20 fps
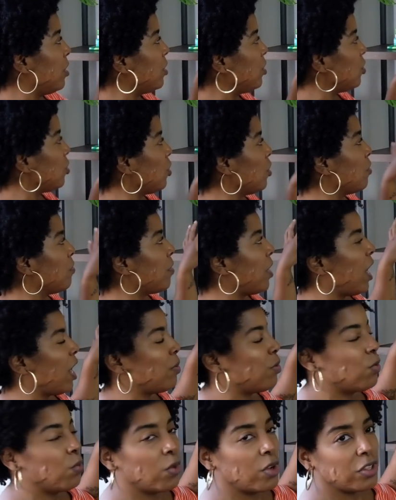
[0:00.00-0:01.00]
this shelf,
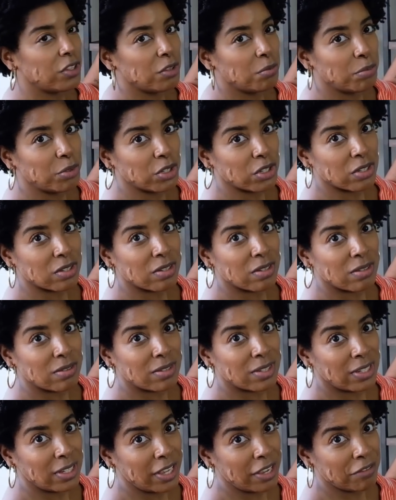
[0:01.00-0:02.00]
I would want the books
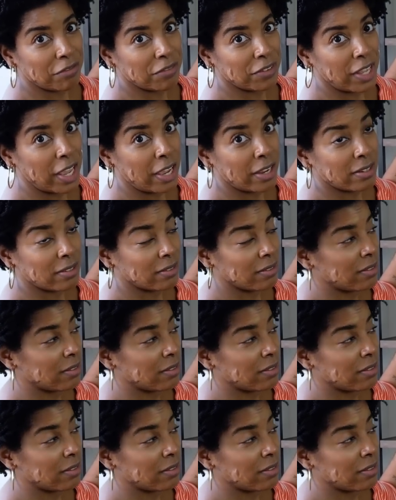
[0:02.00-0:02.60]
to lay flat.